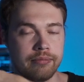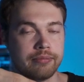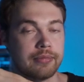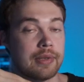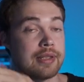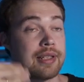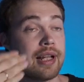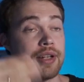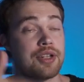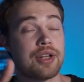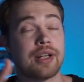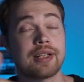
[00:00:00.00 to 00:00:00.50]

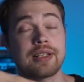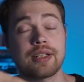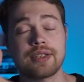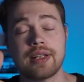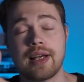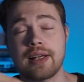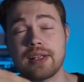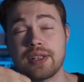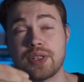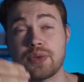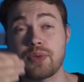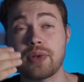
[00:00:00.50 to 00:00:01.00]
such
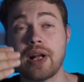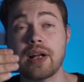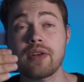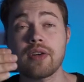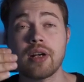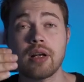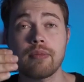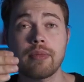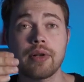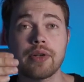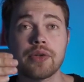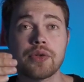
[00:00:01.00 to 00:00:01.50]
exercises, what I
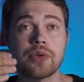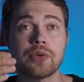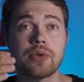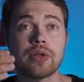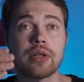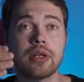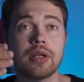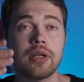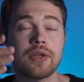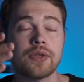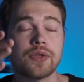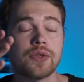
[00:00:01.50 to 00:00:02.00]
recommend
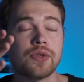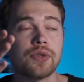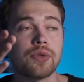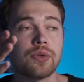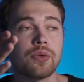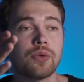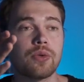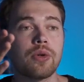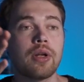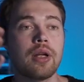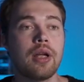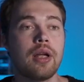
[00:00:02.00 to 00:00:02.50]
doing is
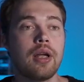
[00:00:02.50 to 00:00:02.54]
to